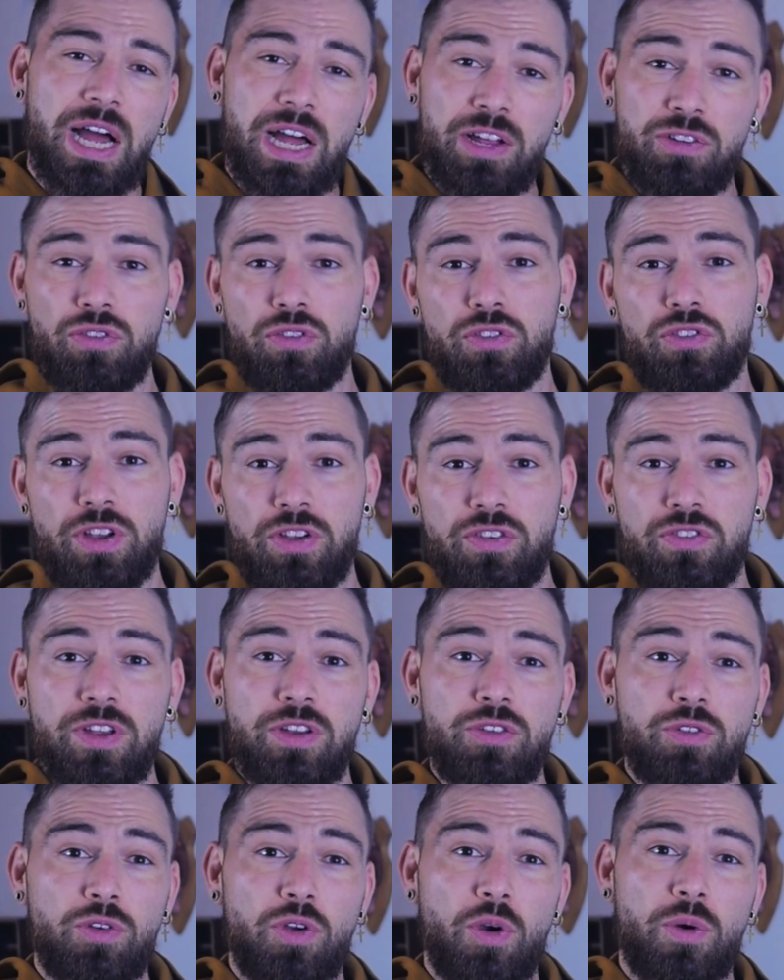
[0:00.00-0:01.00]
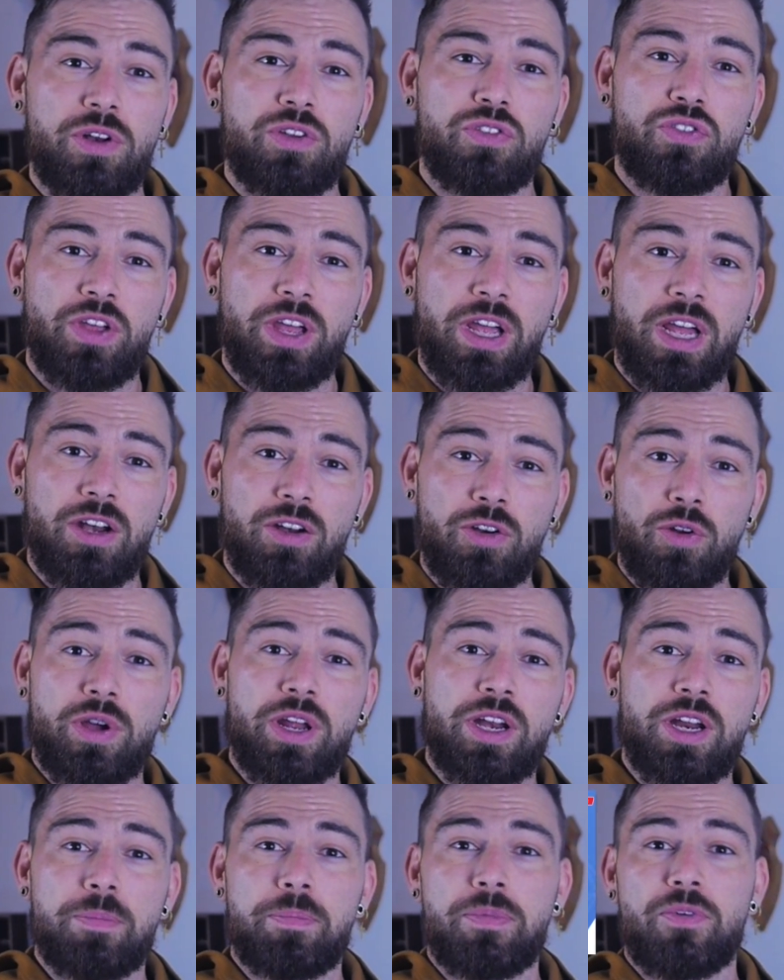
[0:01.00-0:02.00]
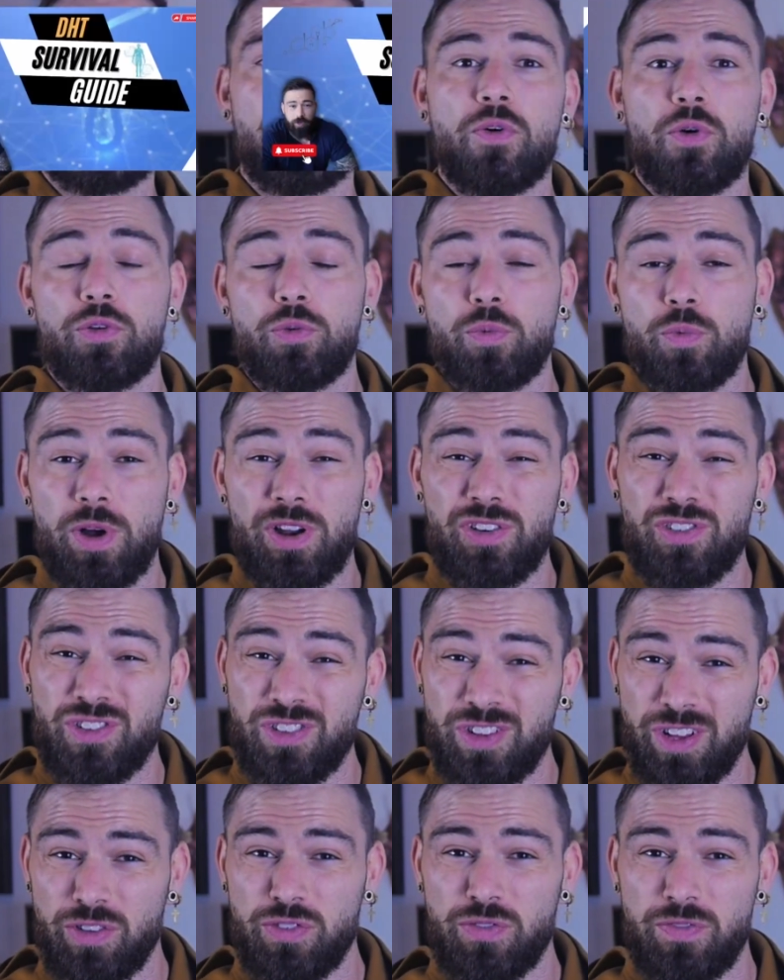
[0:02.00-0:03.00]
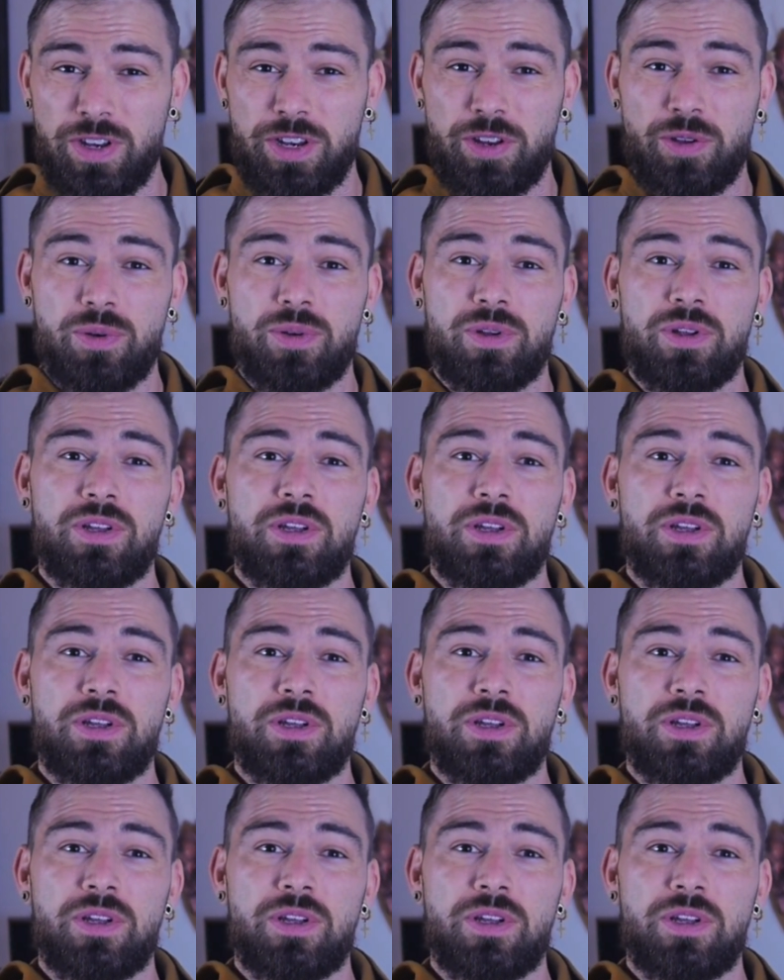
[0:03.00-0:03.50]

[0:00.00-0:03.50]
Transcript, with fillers: I suggest that you go and take a look at it before you watch this video.